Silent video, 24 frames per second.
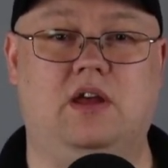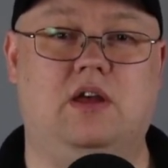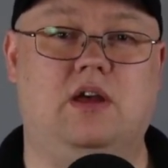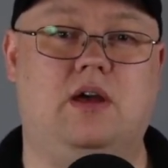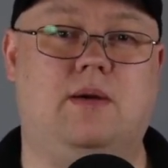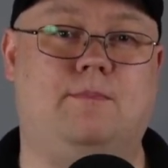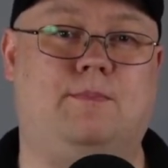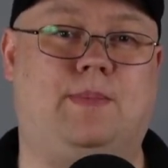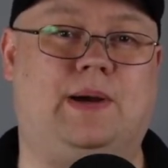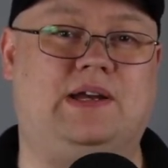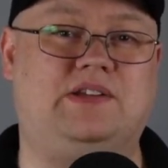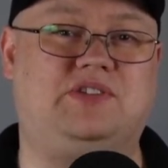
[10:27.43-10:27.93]

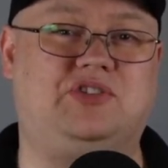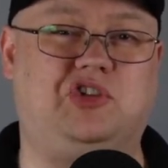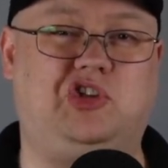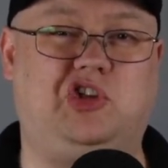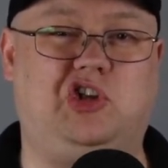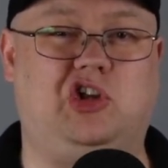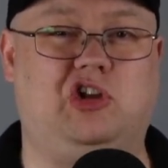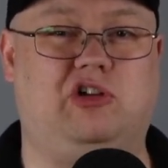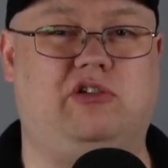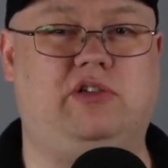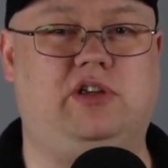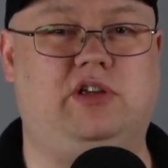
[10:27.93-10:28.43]
And by
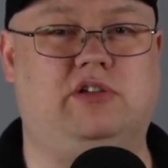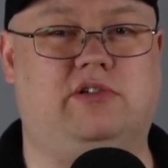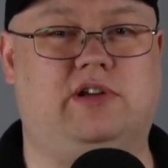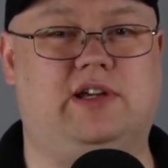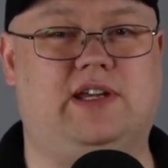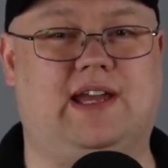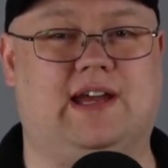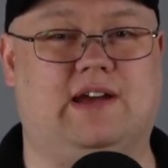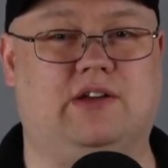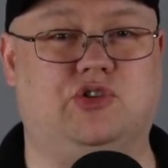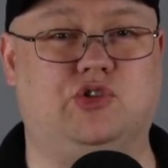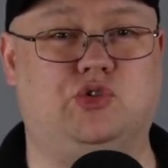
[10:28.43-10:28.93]
securing your
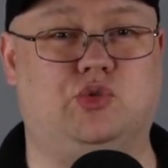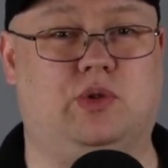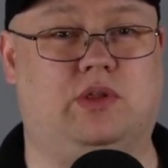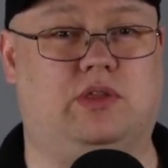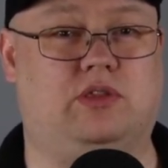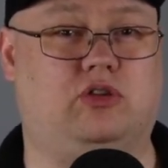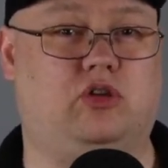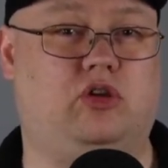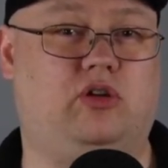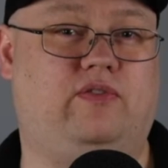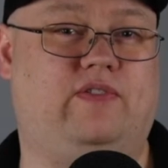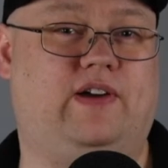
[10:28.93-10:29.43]
accounts with
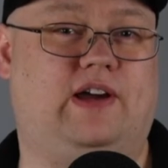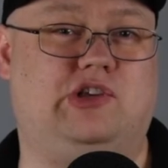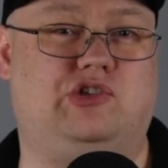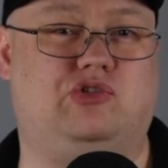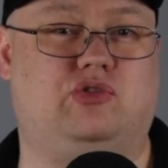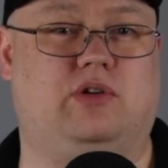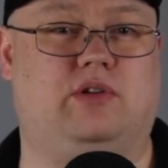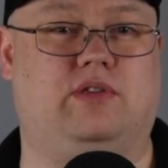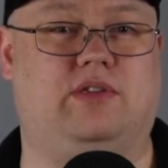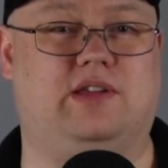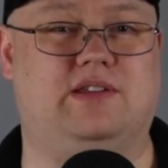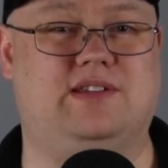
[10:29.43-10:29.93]

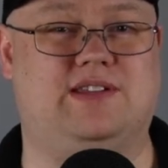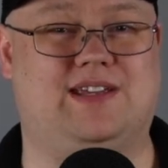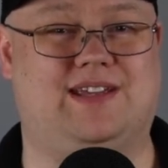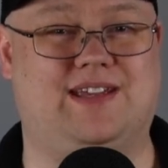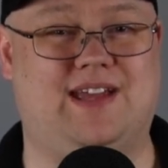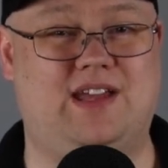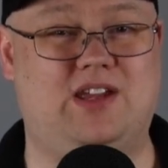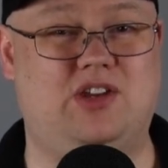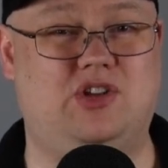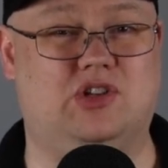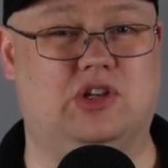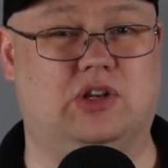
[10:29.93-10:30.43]
two-factor
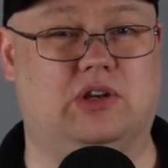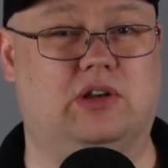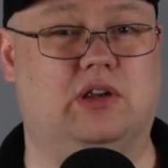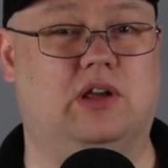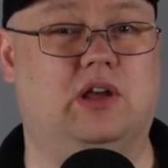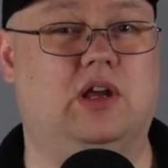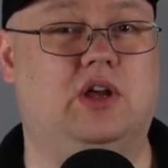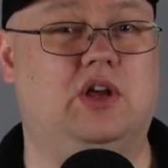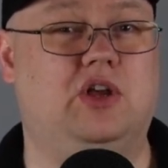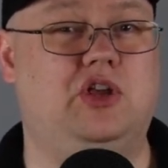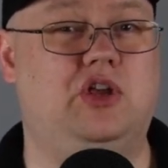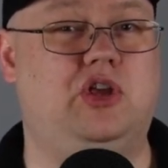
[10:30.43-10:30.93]
authentication,
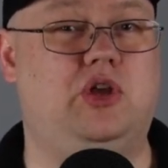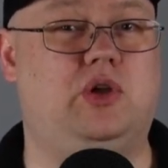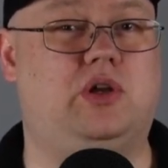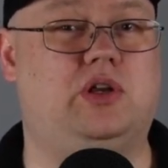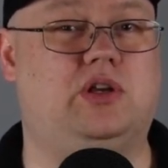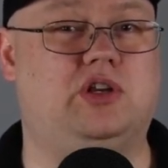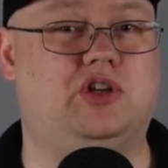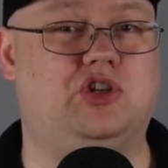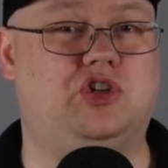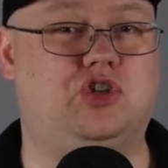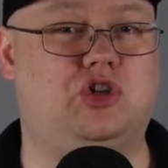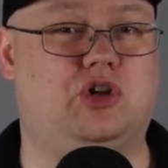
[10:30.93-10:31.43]
you can
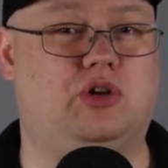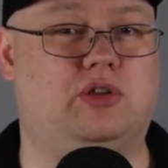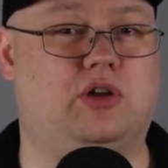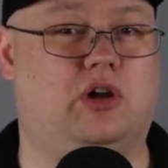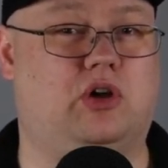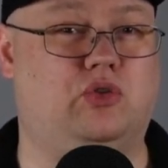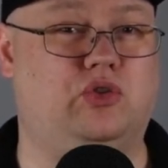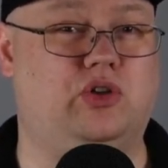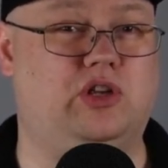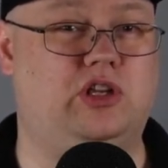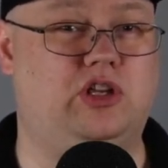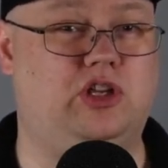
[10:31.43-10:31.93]
ensure that
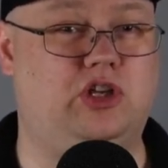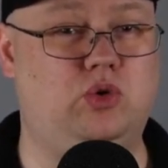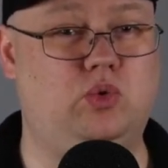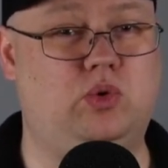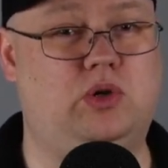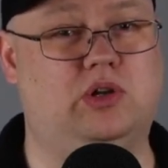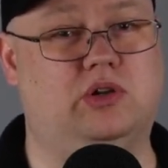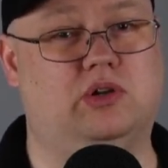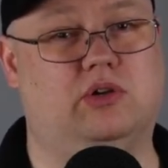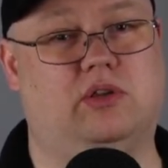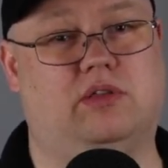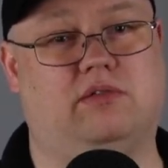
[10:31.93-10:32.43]
only you
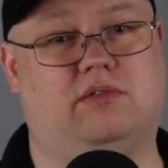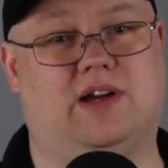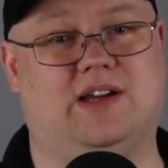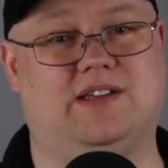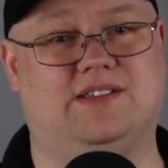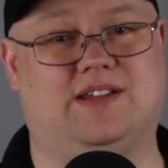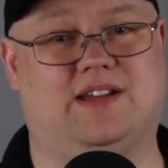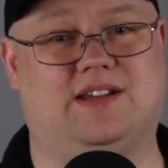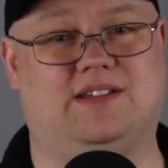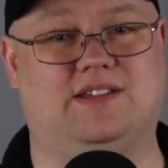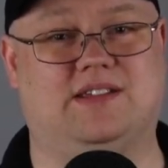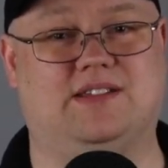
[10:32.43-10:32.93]
can authorize
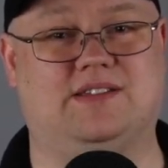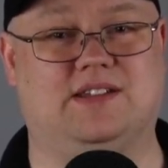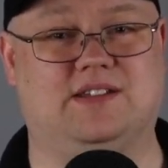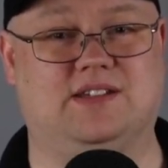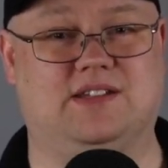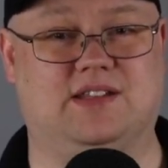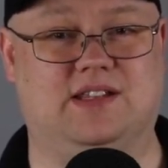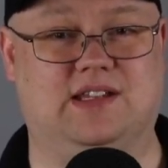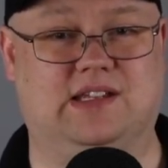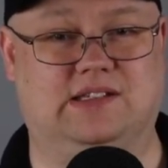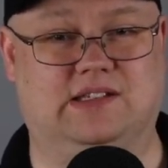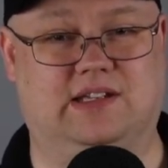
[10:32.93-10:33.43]
access into
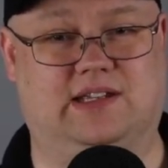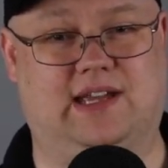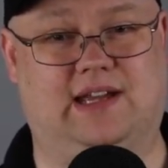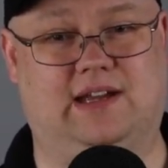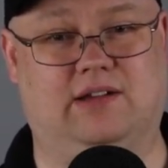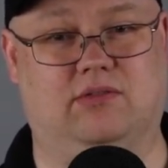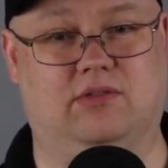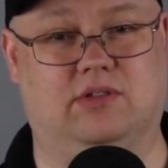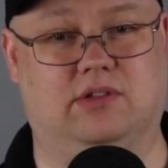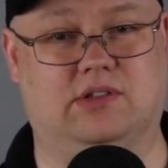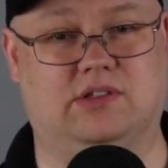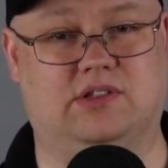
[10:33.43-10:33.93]
these
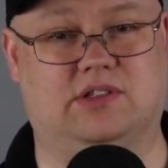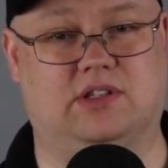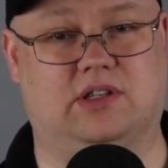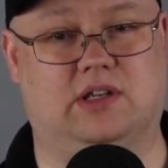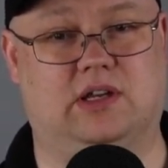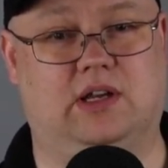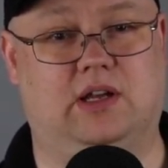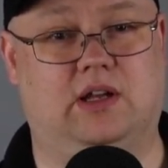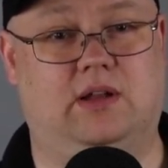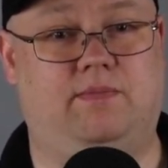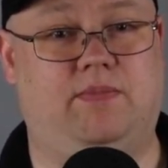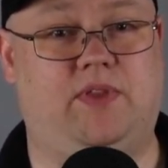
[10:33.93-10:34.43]
accounts,
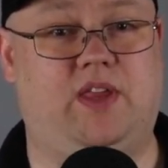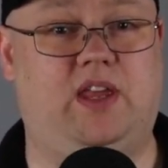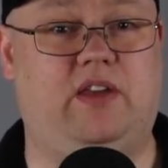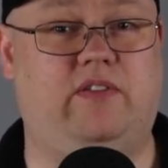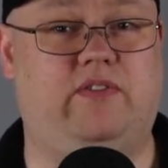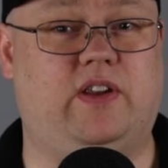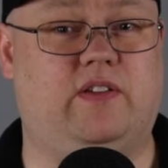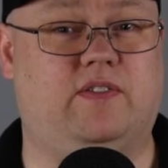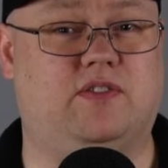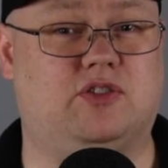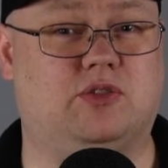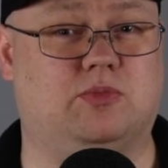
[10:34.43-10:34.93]

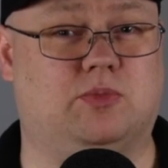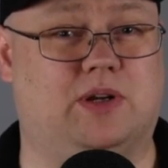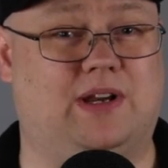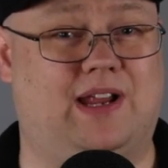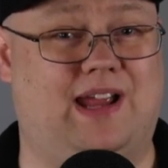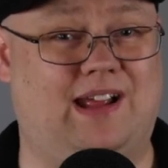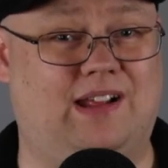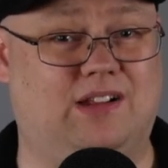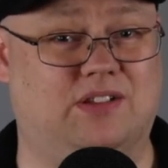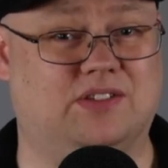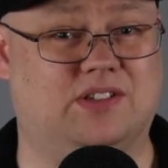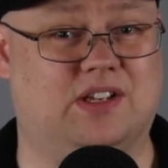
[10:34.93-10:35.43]
even if someone
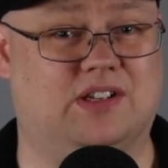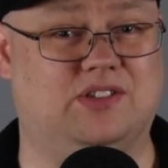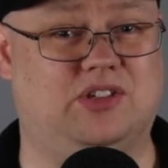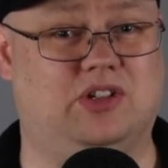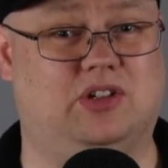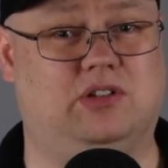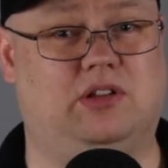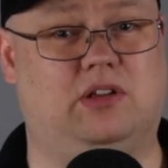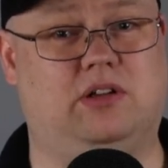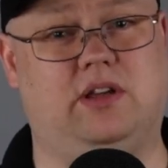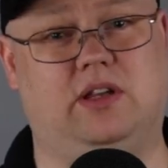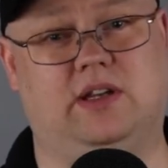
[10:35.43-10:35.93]
else has
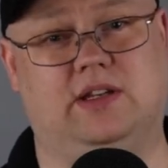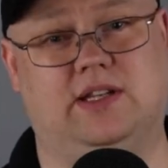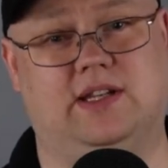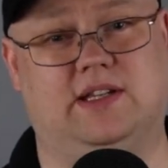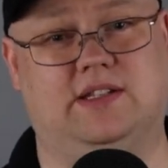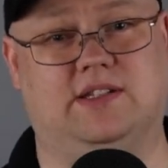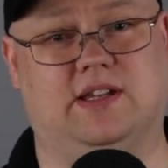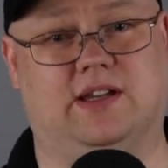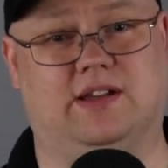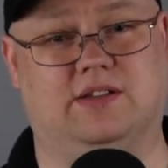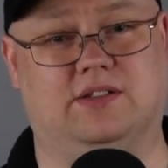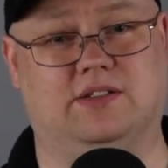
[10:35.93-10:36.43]
your login
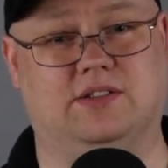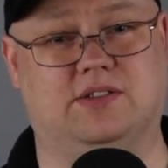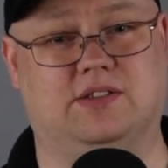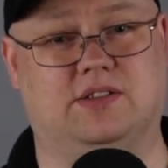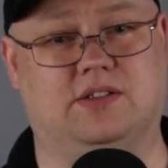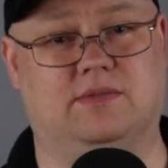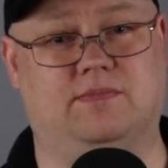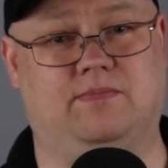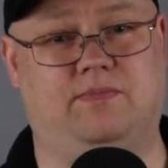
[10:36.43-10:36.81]
details.